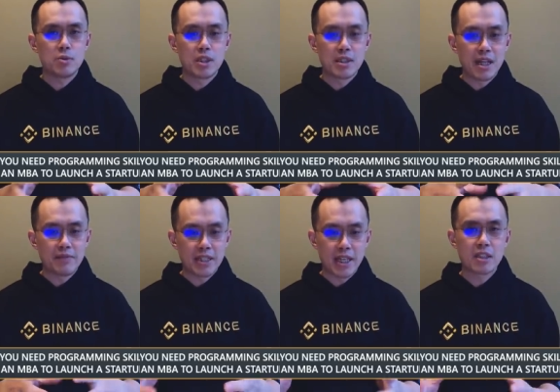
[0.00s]
who doesn't
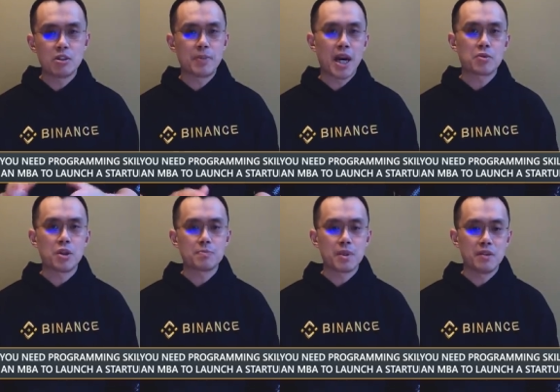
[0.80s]
have a technical
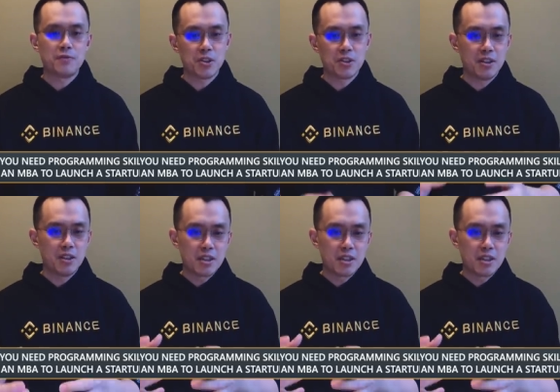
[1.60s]
background, but if we could